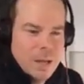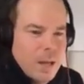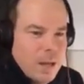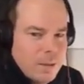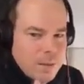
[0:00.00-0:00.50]

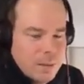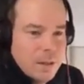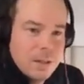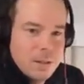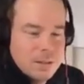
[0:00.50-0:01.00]
And the
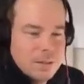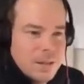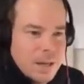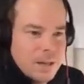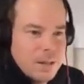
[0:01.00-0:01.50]
thing is
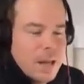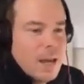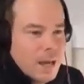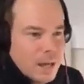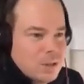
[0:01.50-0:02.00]
that
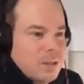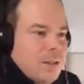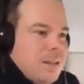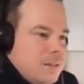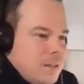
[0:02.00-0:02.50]
actually
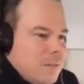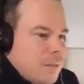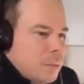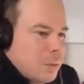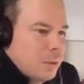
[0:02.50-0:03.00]
it is an
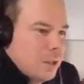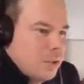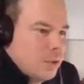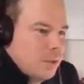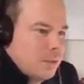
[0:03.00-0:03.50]
even
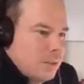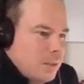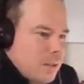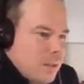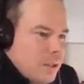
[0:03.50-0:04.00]
permutation.
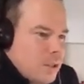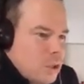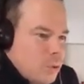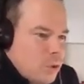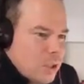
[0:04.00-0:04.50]

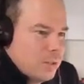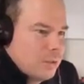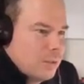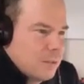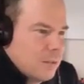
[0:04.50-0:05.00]
You
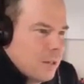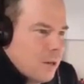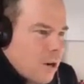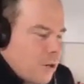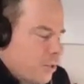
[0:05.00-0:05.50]
just
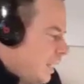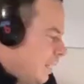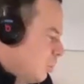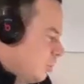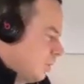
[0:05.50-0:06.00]
aren't
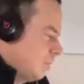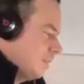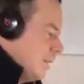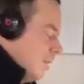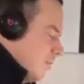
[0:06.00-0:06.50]
able to
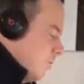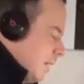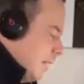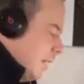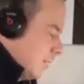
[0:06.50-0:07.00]
see the
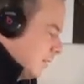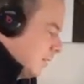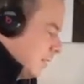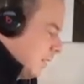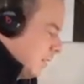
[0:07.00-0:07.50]
fact
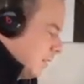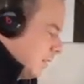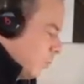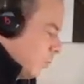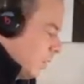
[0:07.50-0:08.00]

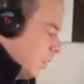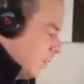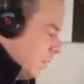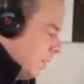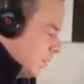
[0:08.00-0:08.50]
that one
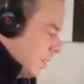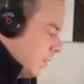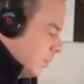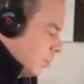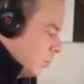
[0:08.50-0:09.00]
of these
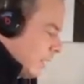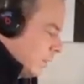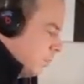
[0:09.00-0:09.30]
other red